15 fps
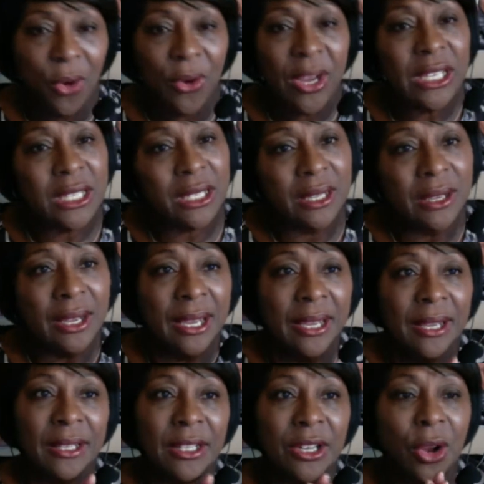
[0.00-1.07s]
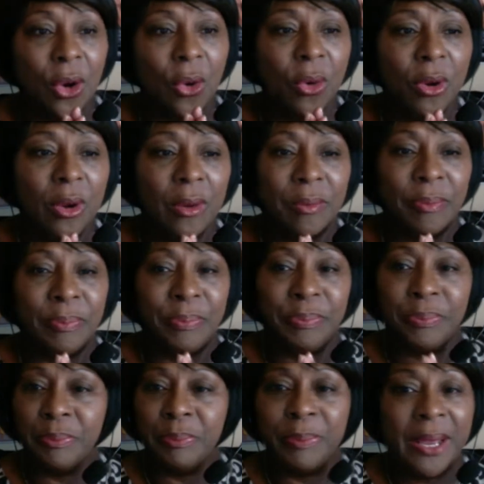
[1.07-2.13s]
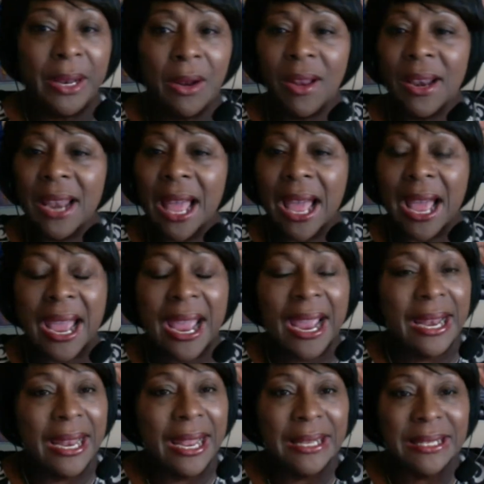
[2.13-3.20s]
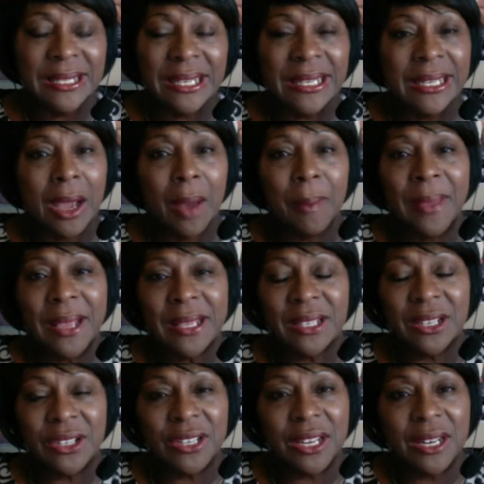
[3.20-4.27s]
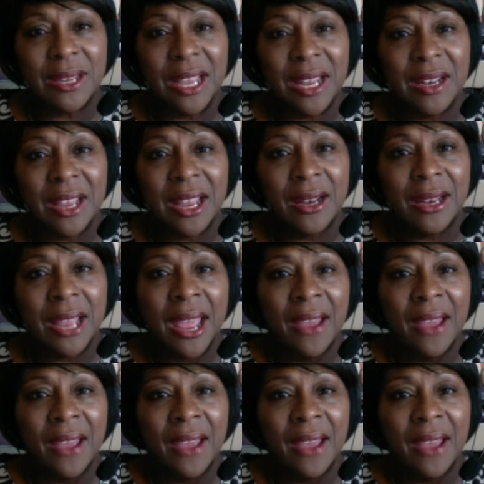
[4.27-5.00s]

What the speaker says: know, he's, you know, been online and sending out message and